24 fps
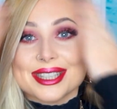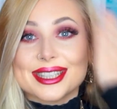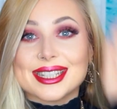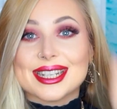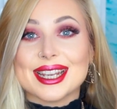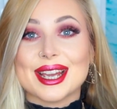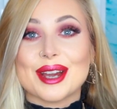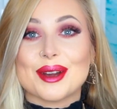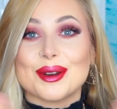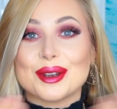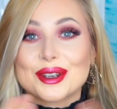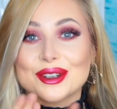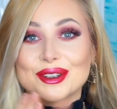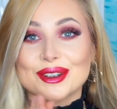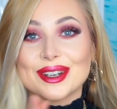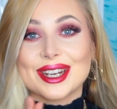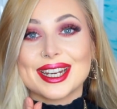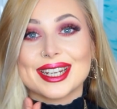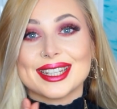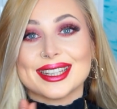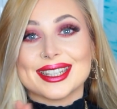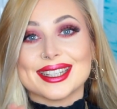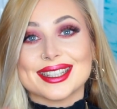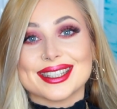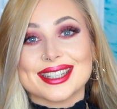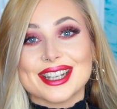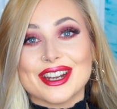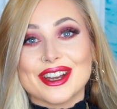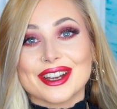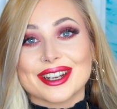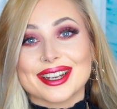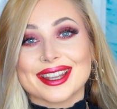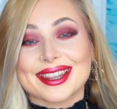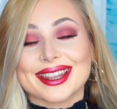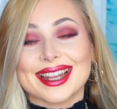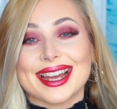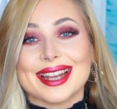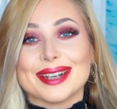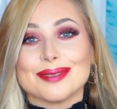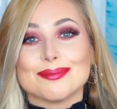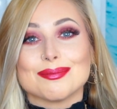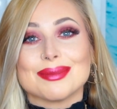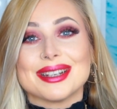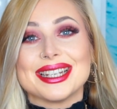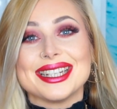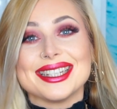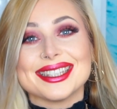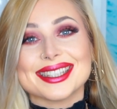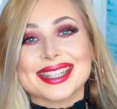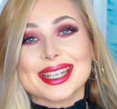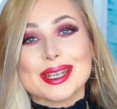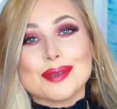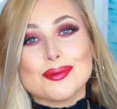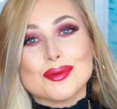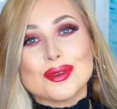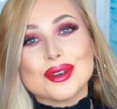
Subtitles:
see how I created this look, then please keep